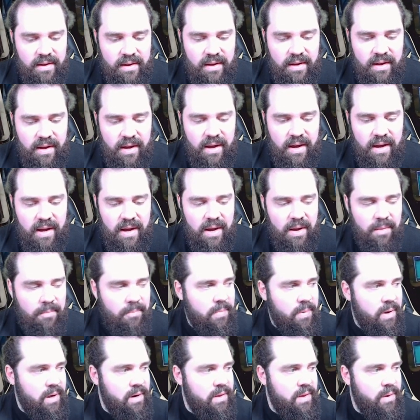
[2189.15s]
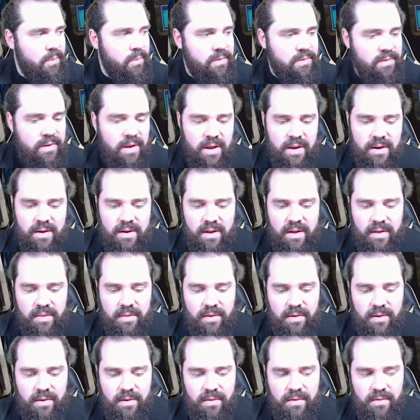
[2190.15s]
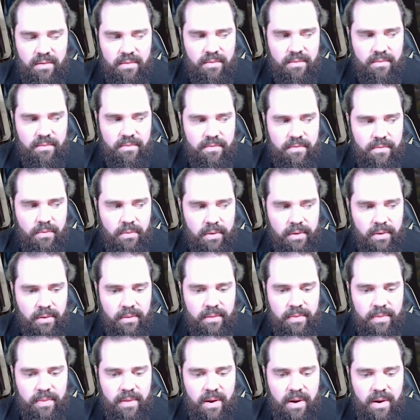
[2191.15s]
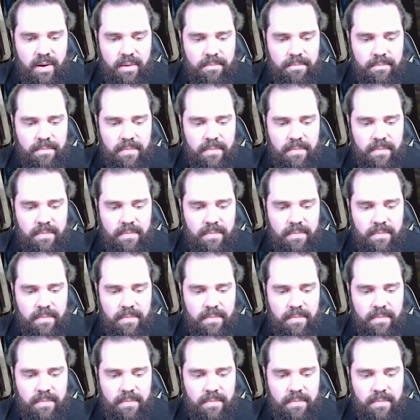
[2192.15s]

But there was another foil in there.